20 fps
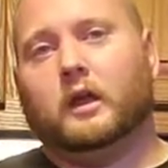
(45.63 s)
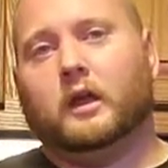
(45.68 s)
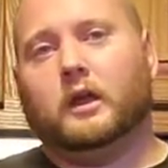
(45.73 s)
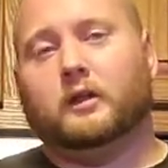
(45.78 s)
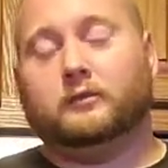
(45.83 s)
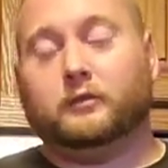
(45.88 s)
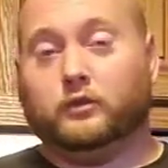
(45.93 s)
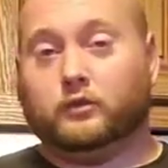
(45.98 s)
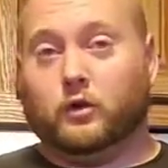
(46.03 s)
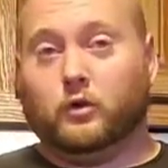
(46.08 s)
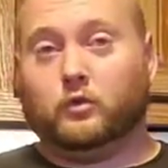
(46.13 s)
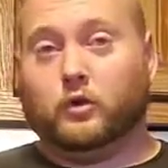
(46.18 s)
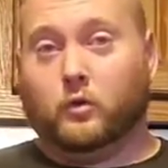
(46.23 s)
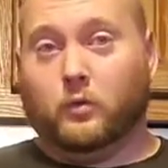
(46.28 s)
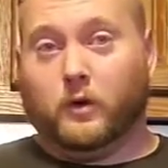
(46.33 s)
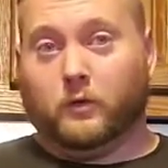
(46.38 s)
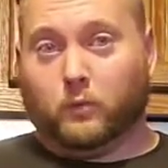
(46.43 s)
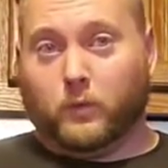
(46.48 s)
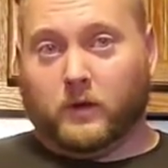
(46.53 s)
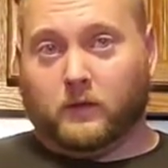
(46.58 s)
if you don't know
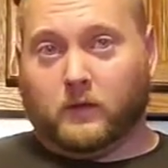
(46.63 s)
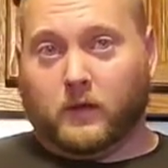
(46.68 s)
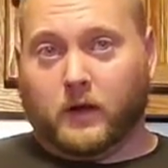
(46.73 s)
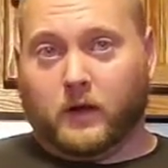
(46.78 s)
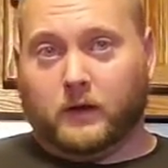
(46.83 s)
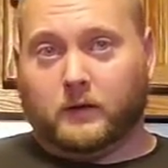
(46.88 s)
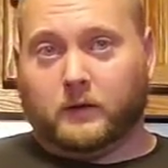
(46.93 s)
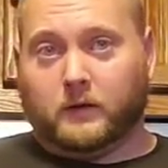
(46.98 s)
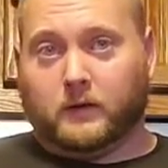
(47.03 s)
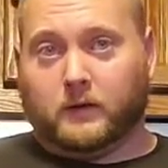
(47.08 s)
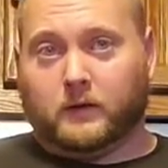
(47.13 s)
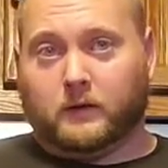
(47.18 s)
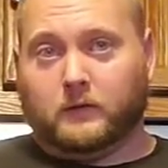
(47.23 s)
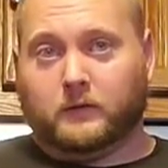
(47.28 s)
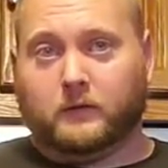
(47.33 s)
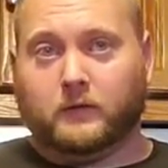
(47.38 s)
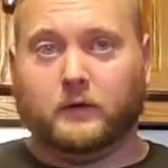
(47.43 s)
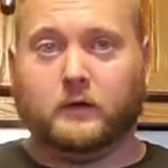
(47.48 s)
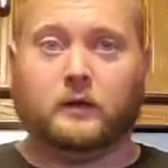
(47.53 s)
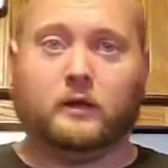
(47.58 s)
what Redline
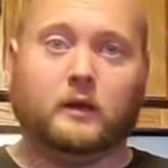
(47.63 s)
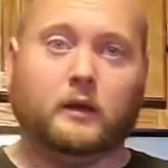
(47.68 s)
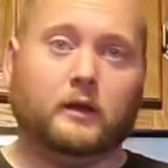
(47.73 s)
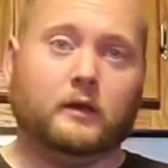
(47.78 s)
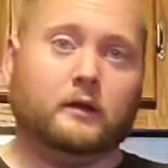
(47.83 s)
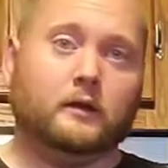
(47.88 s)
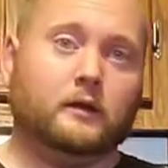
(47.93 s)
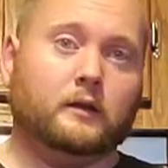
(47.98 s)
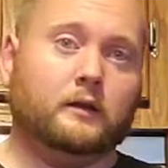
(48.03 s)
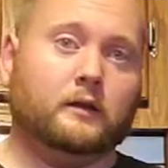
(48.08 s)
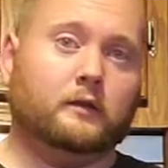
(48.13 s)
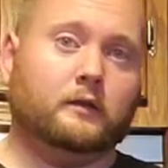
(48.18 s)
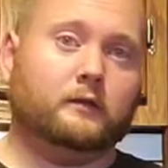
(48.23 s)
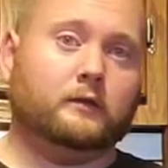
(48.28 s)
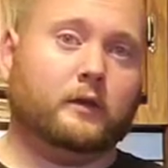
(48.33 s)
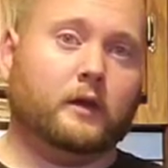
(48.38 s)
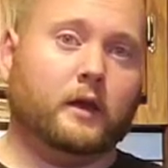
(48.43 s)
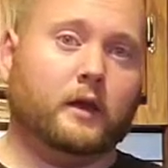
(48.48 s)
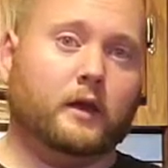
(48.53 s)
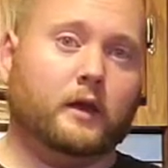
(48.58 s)
is, it
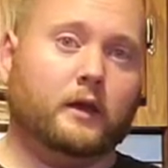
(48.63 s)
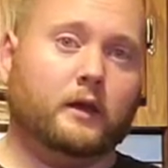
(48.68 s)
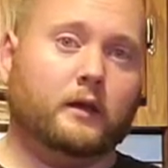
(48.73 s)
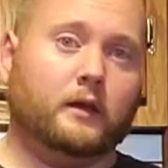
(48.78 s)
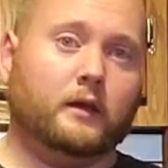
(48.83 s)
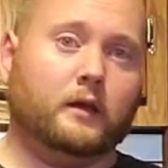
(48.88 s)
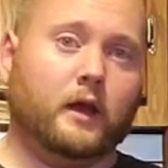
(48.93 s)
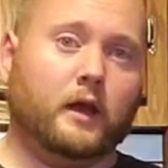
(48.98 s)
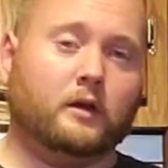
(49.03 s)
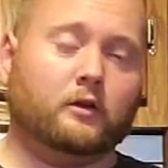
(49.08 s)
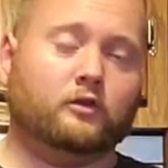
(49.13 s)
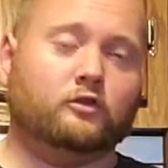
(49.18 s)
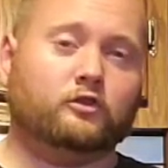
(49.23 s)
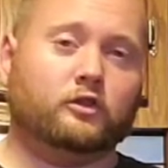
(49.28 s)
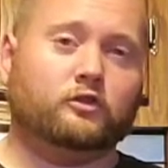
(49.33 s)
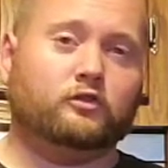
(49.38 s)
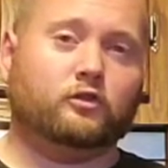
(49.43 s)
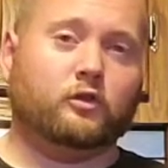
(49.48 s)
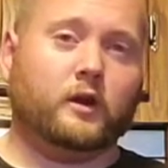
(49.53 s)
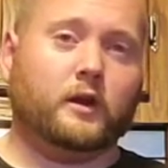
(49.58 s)
is a
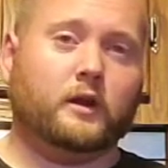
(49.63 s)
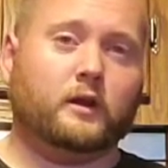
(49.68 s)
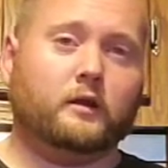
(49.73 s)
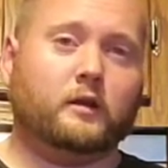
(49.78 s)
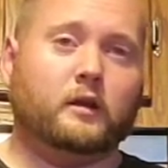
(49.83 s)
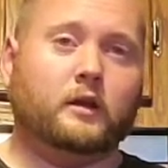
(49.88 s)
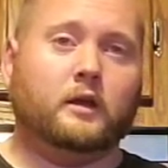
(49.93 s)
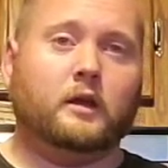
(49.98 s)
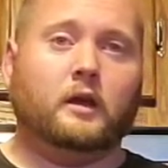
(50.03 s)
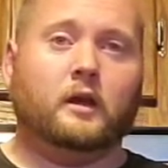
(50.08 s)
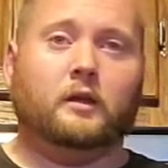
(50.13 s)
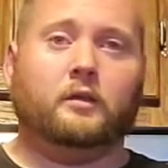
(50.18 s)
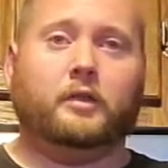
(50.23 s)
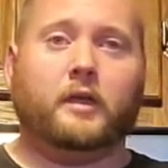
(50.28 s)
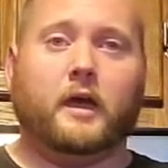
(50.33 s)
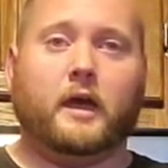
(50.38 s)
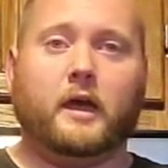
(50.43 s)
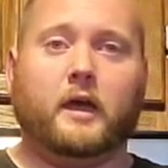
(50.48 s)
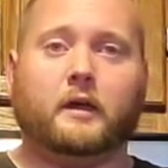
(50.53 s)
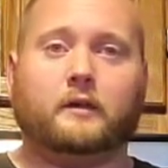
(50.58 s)
energy drink
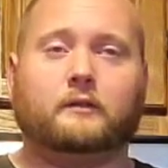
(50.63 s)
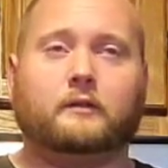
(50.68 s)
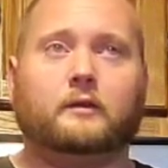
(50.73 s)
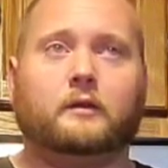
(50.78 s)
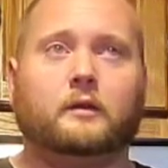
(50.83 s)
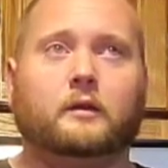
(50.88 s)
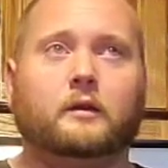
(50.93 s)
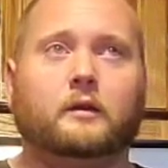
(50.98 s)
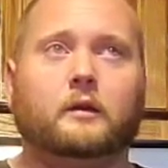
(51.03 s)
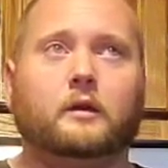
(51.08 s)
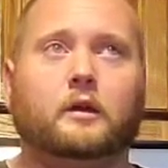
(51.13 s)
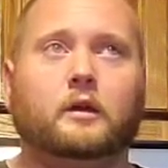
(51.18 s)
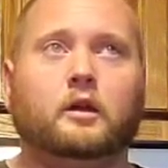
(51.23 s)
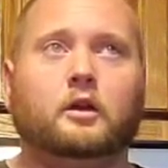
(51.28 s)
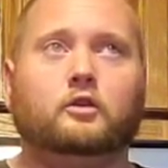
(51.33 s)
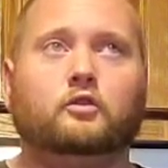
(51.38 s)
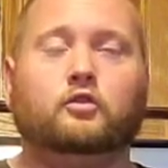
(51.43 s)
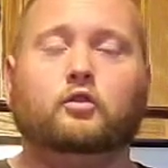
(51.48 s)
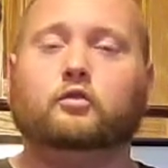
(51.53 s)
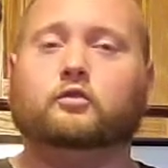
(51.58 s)
that
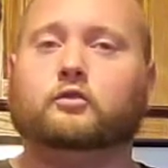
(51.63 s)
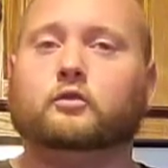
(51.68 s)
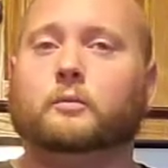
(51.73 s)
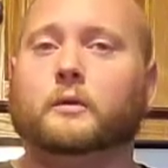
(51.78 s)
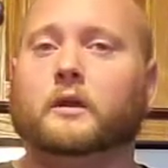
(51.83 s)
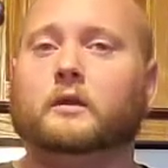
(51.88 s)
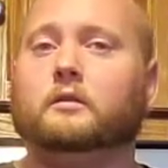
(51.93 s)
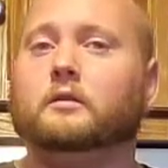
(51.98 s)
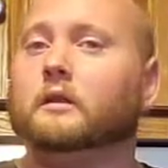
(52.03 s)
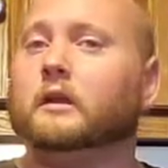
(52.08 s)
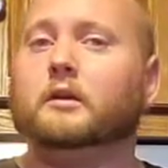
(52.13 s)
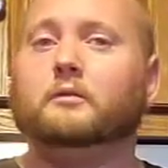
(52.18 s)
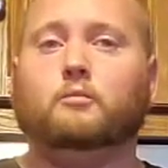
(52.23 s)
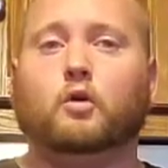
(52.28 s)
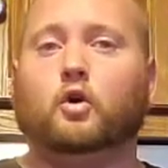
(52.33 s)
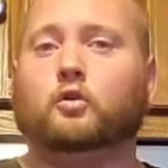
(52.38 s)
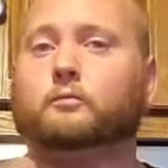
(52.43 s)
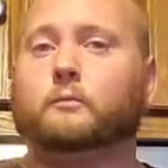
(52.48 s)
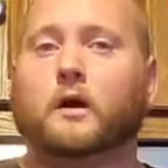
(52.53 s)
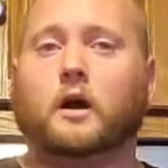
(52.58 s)
used to be the
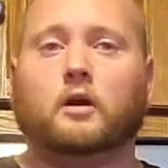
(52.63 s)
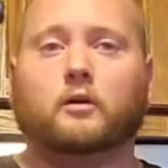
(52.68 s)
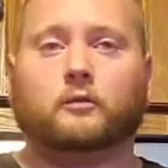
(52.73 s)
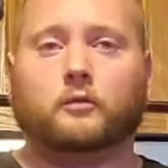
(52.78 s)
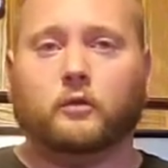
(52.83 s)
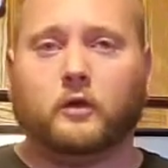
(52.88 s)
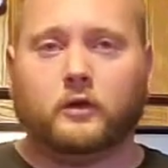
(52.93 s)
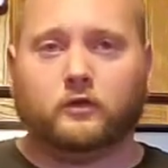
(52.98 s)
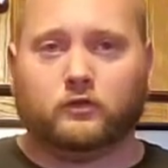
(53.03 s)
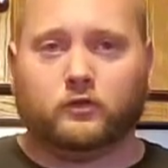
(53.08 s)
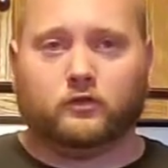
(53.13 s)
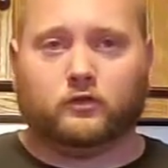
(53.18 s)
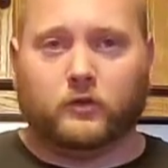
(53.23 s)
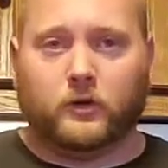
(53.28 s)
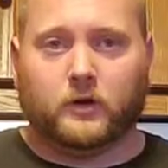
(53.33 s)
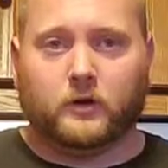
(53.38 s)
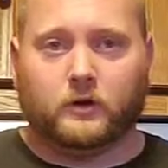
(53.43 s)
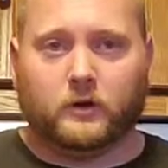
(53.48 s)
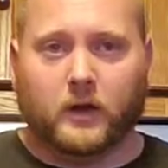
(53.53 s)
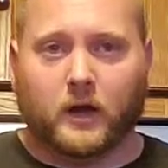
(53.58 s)
most powerful energy
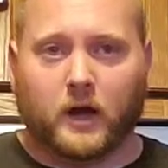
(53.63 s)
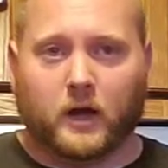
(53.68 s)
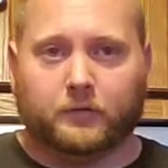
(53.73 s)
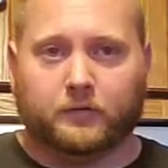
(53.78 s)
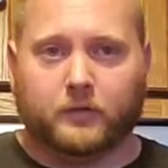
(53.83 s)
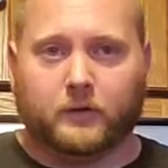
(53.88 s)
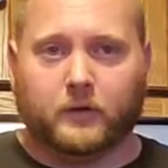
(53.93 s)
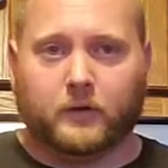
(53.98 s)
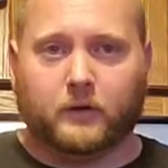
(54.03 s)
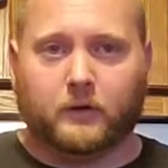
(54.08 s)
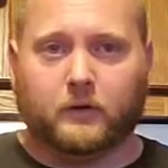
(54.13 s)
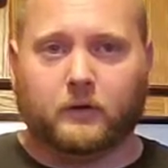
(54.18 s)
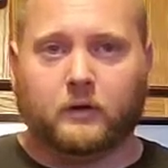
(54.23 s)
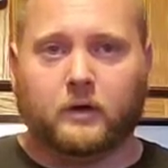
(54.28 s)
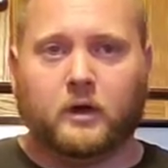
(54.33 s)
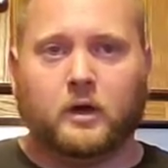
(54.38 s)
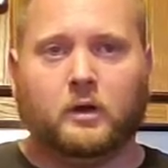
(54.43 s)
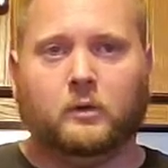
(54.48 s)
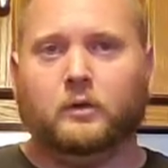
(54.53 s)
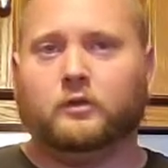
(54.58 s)
drink out there,
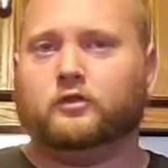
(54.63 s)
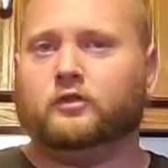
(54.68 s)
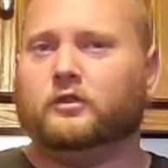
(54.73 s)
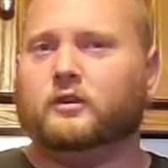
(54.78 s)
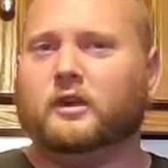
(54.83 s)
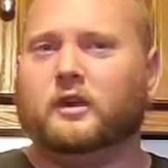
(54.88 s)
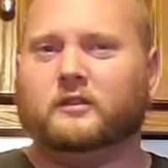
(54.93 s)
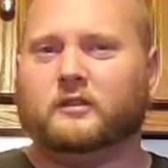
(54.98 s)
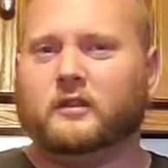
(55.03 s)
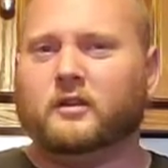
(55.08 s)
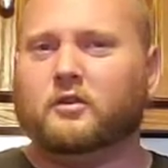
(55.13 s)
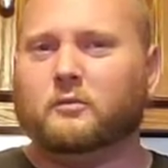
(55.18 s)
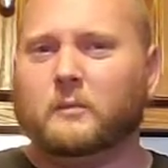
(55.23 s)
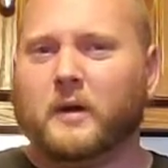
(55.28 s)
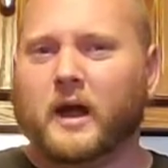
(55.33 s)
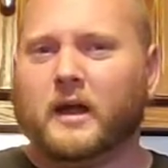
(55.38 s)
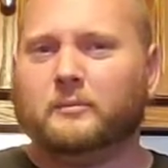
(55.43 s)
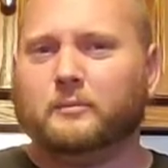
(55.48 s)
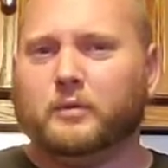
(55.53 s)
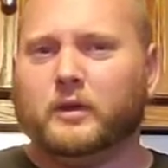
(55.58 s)
which it still
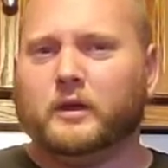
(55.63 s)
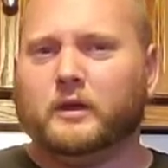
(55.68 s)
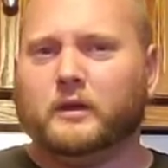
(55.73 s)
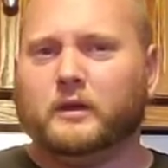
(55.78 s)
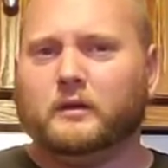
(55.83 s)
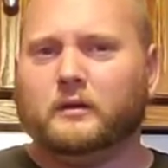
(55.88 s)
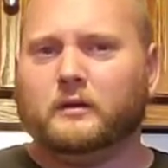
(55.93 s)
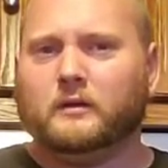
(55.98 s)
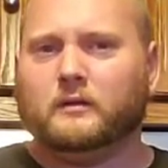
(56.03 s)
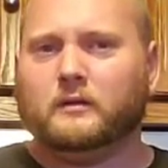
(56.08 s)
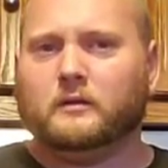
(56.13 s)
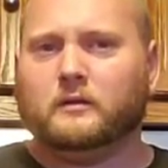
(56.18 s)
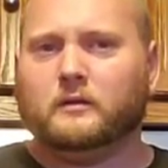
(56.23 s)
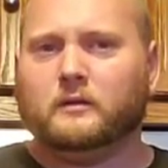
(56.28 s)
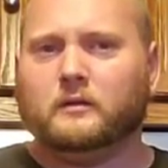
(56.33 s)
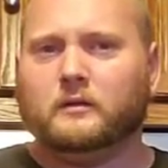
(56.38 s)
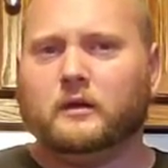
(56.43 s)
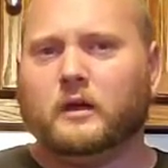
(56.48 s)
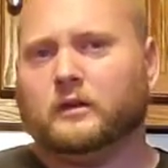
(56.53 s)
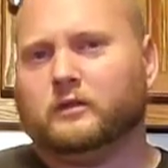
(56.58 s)
might be
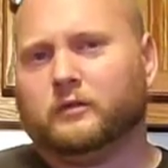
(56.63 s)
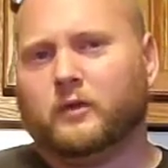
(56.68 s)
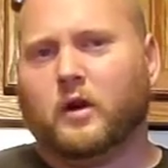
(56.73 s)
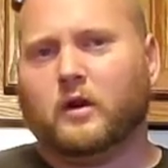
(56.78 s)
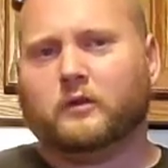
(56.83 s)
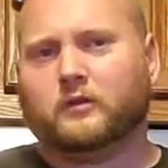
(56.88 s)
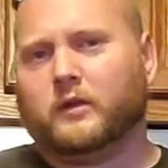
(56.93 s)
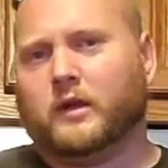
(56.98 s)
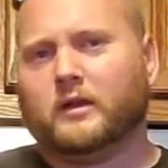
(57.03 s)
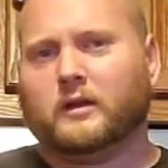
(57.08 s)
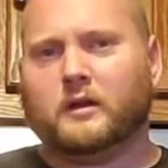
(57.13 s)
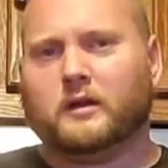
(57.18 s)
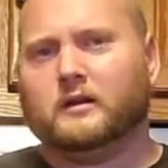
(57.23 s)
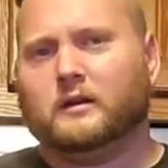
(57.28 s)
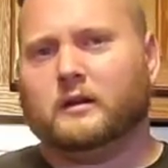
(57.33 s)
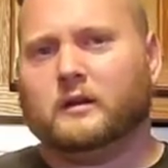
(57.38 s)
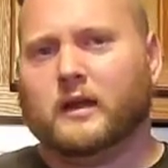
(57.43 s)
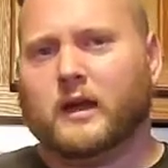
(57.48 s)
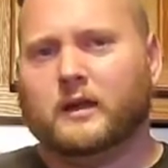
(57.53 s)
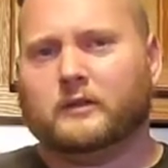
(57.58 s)
as far as like
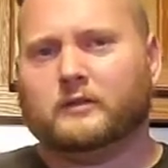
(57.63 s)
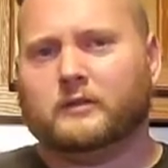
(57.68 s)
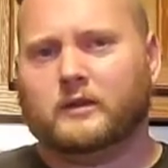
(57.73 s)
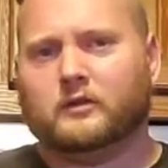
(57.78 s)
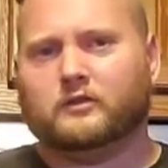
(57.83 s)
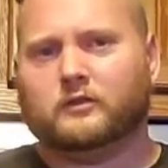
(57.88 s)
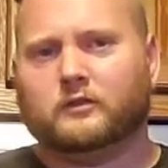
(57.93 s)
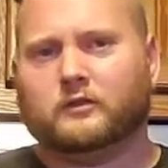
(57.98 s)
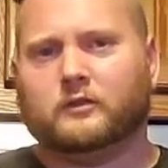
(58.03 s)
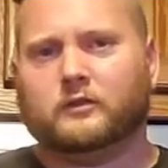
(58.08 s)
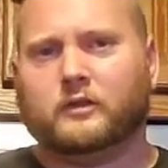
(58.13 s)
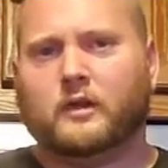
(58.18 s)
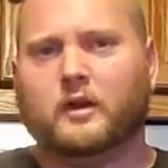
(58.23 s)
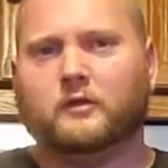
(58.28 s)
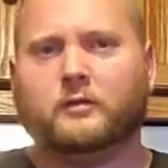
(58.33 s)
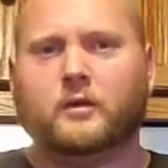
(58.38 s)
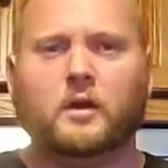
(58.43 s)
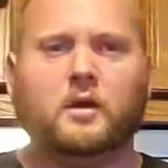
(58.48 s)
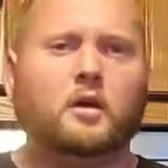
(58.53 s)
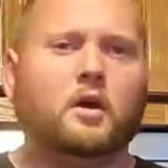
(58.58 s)
getting in gas stations and stuff,